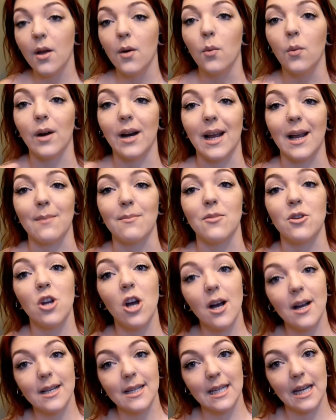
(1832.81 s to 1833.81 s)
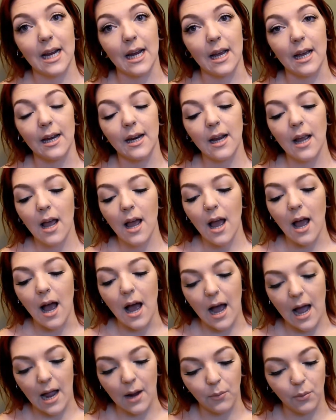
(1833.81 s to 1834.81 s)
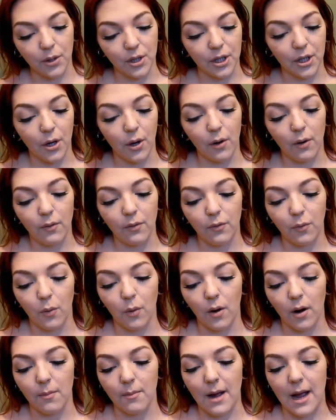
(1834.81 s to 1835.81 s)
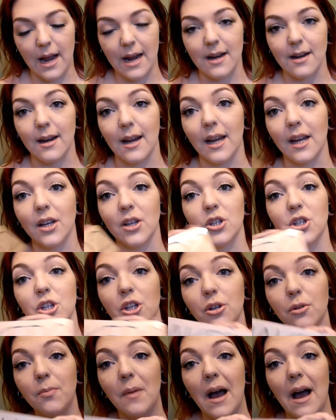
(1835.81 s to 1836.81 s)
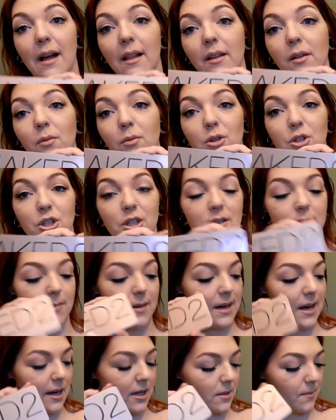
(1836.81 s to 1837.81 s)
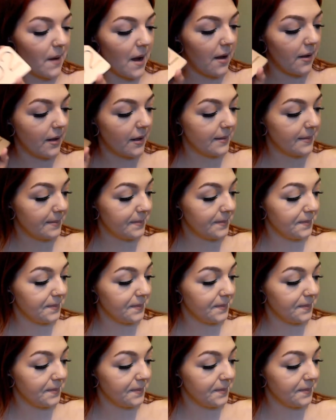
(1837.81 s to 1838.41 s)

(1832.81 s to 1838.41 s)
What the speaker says: When I am not tan, I would go for my Naked 2 palette, which is my next palette.